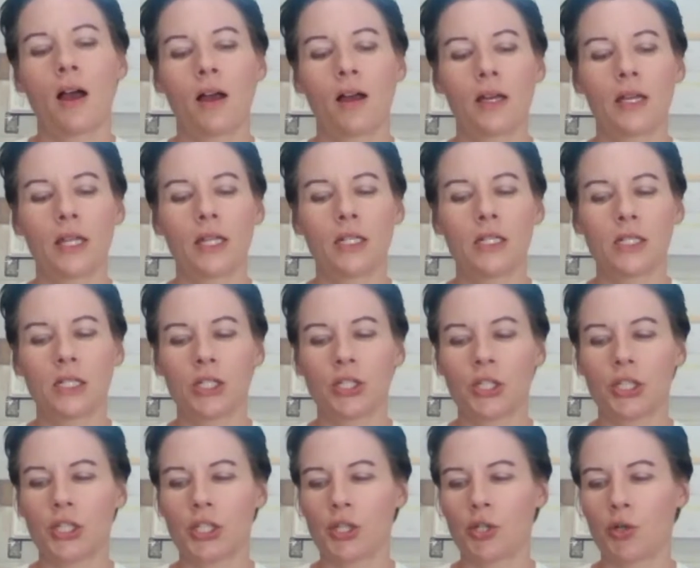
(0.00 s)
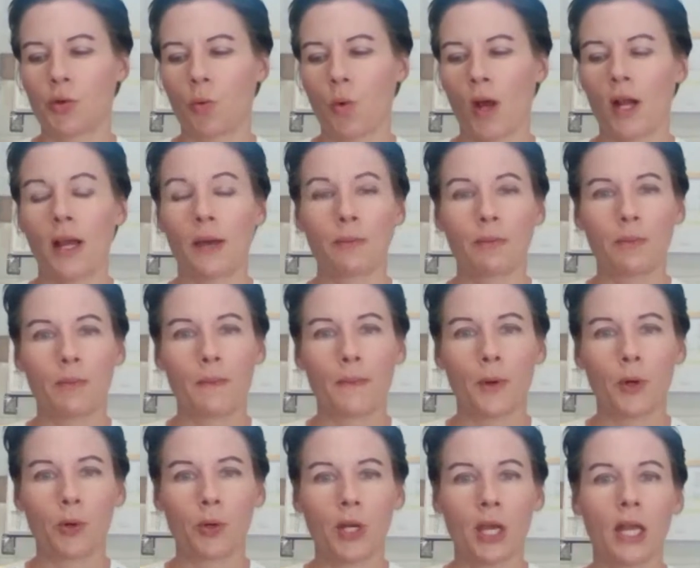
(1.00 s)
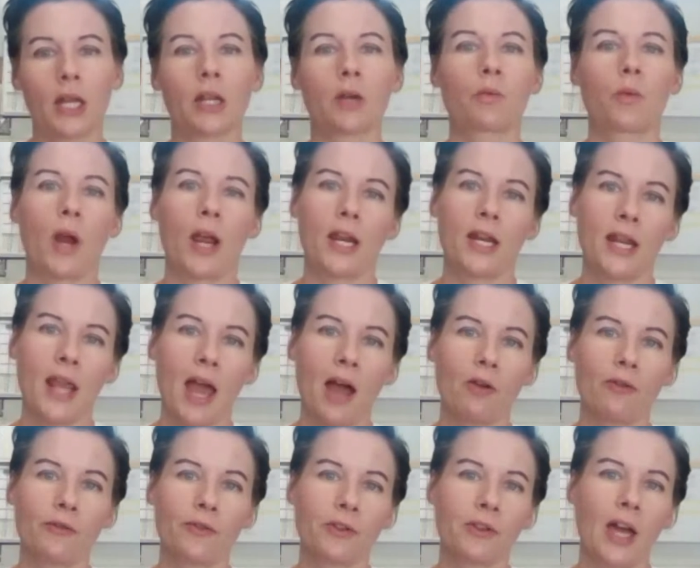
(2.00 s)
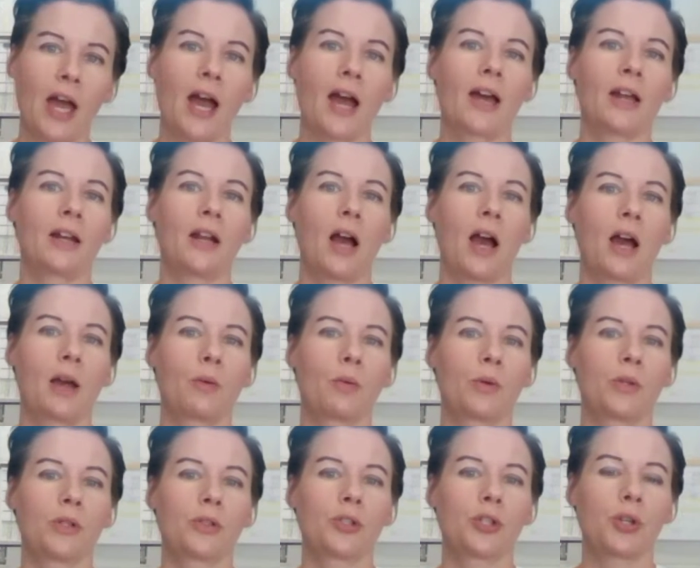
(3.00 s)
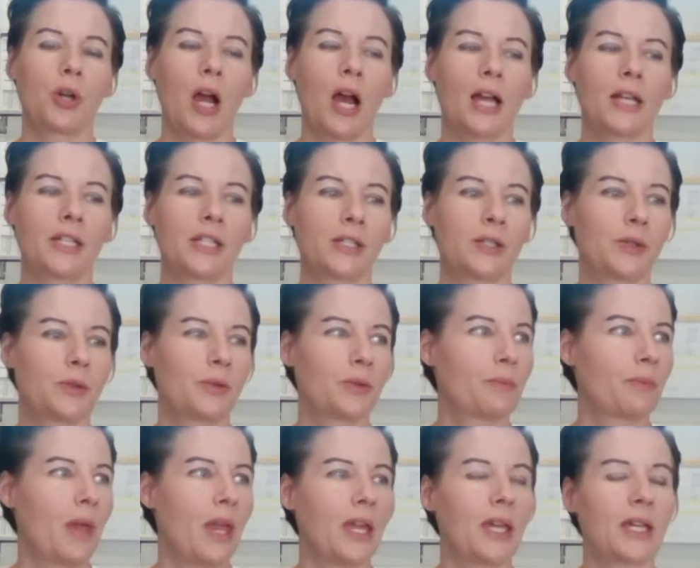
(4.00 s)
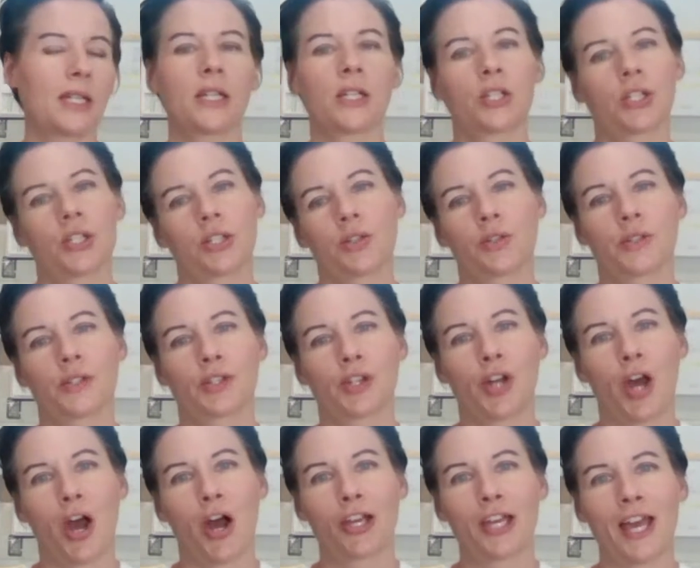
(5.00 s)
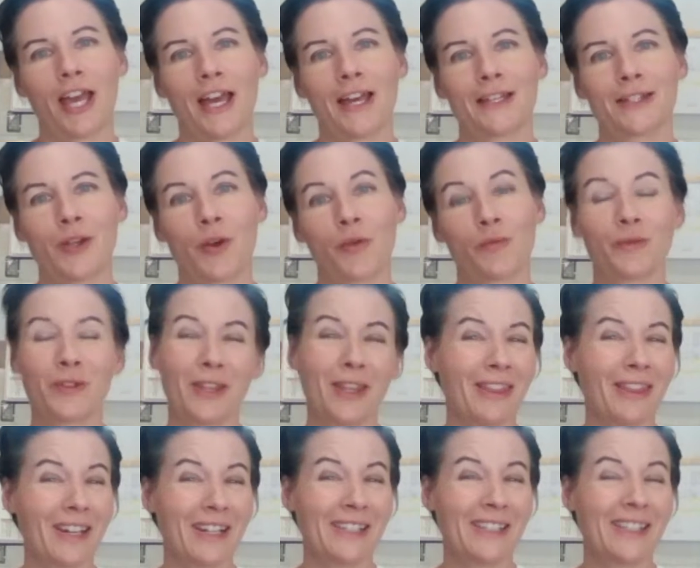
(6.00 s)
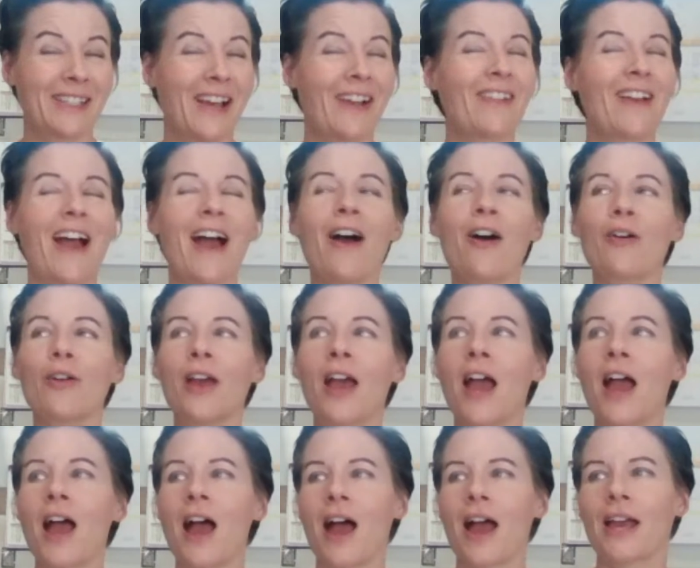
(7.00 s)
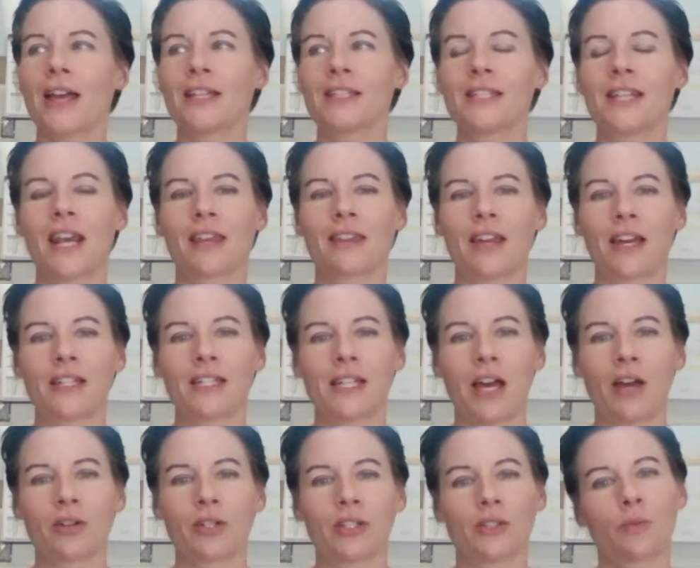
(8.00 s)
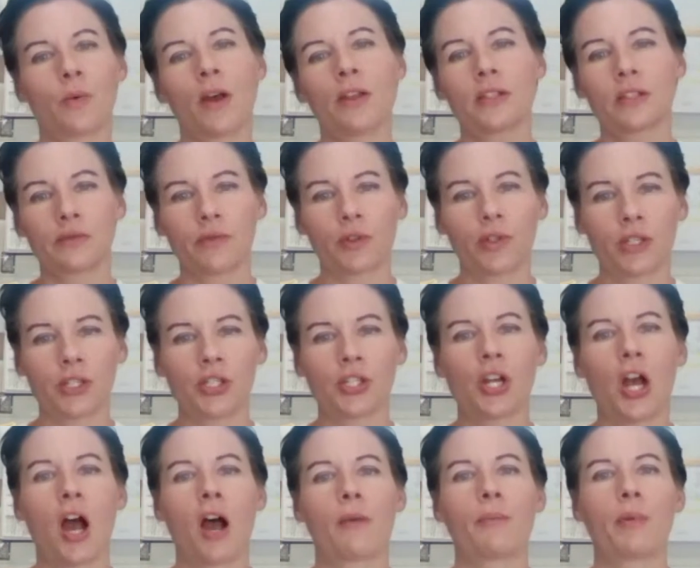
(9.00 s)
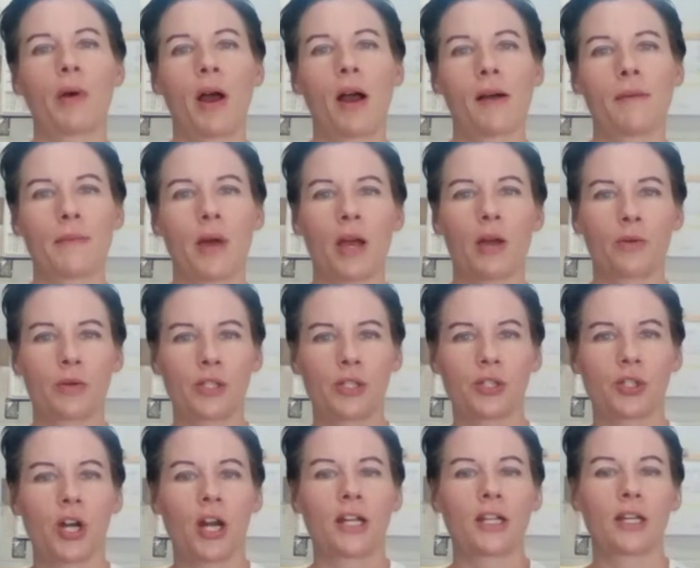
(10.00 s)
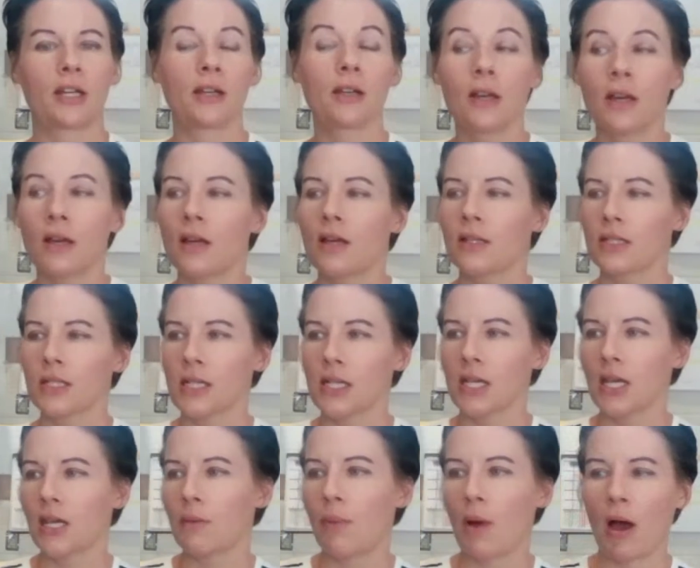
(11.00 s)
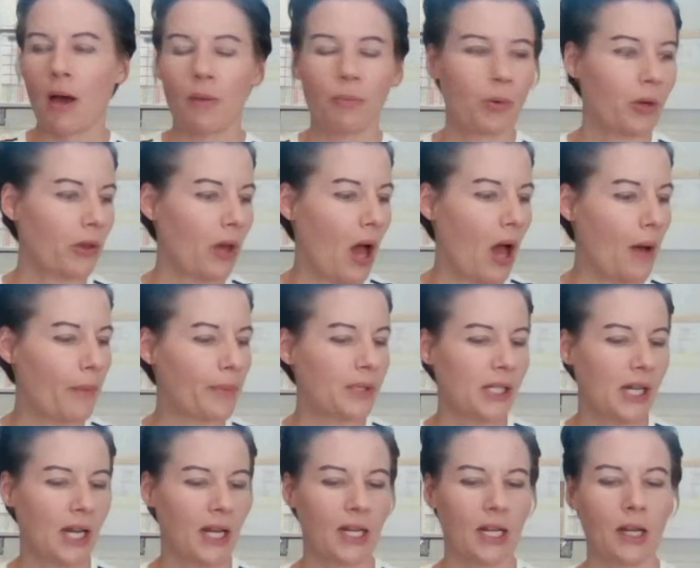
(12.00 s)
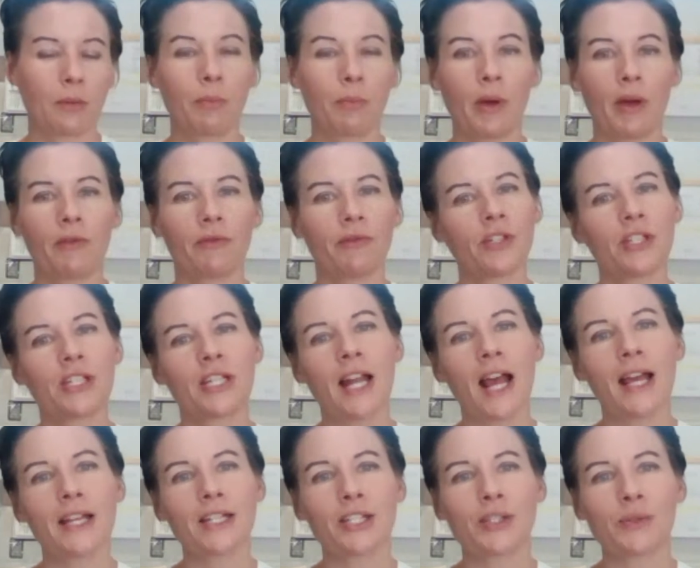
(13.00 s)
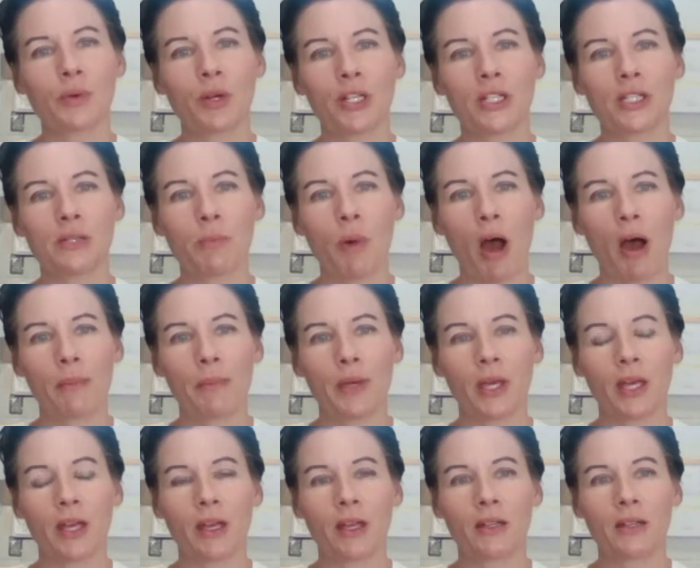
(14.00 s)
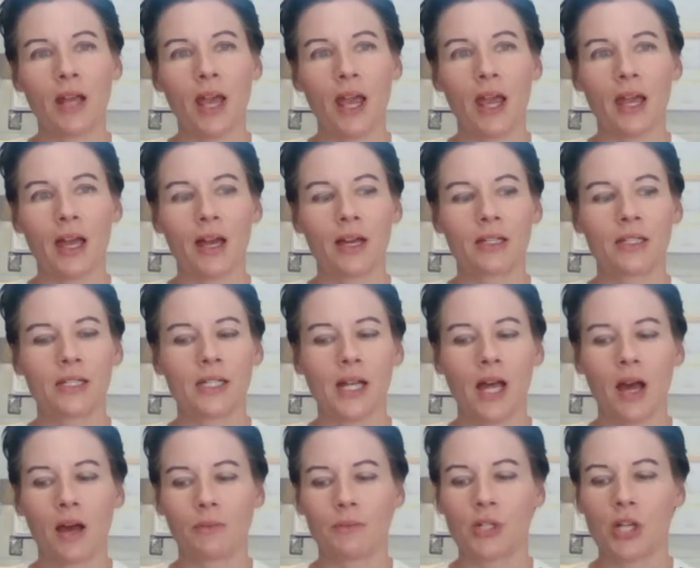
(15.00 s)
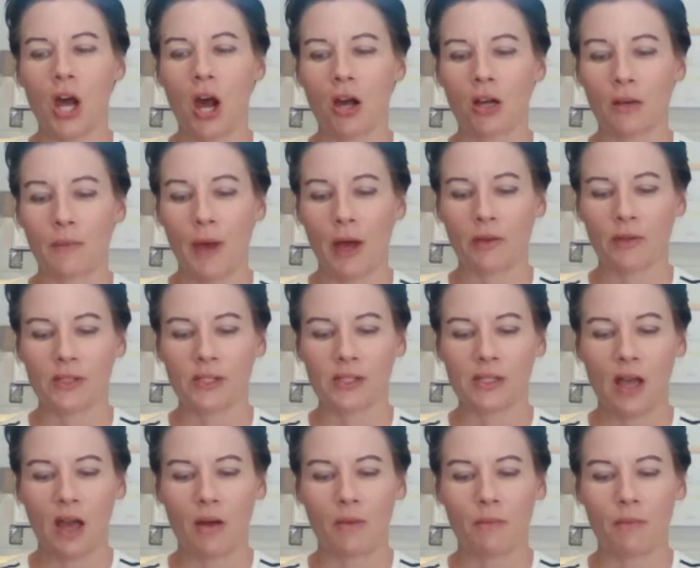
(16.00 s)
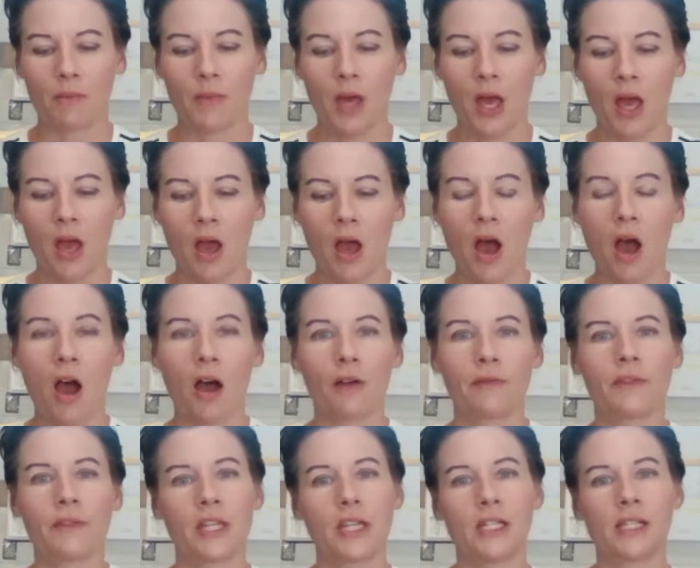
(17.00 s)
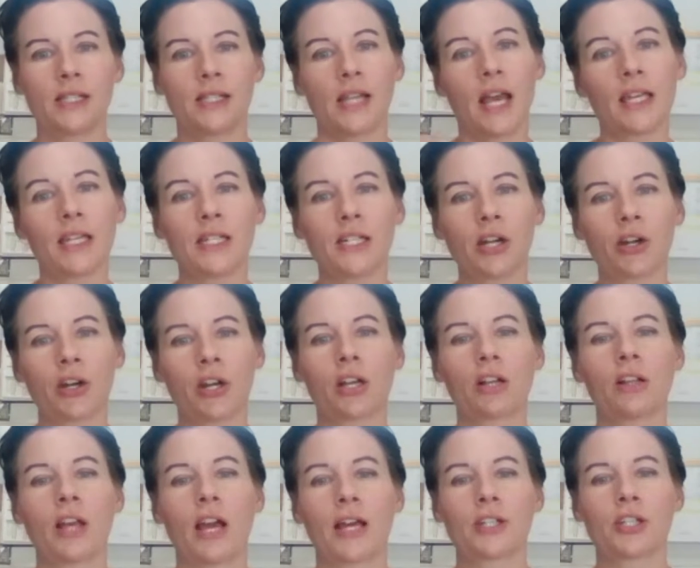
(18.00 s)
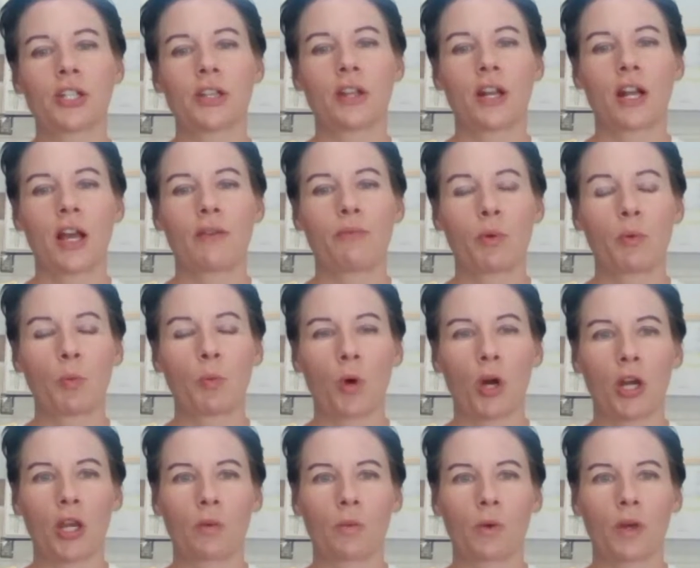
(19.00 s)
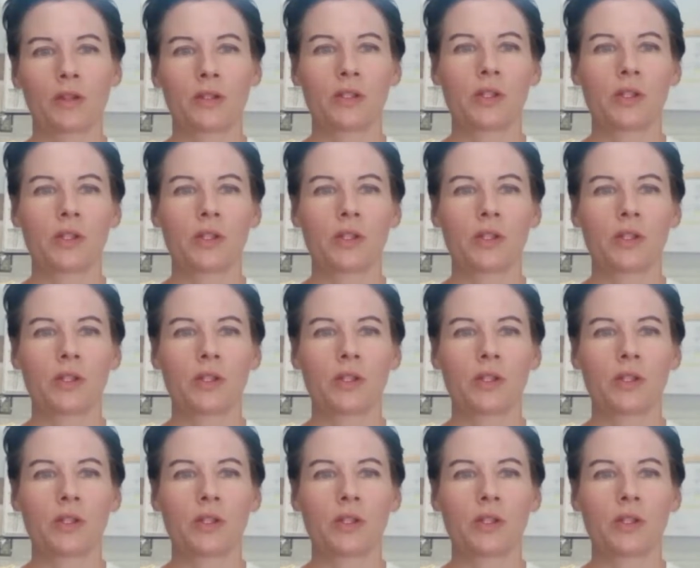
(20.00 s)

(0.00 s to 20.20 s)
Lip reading: In addition to what I'm creating right now for that, I will try to make additional stock as hopefully things sell out and take that down, as well as for the shop. I always try to keep up with updating. But for today, I just wanted to pop in and talk about some of the secondary collection that I've been working with.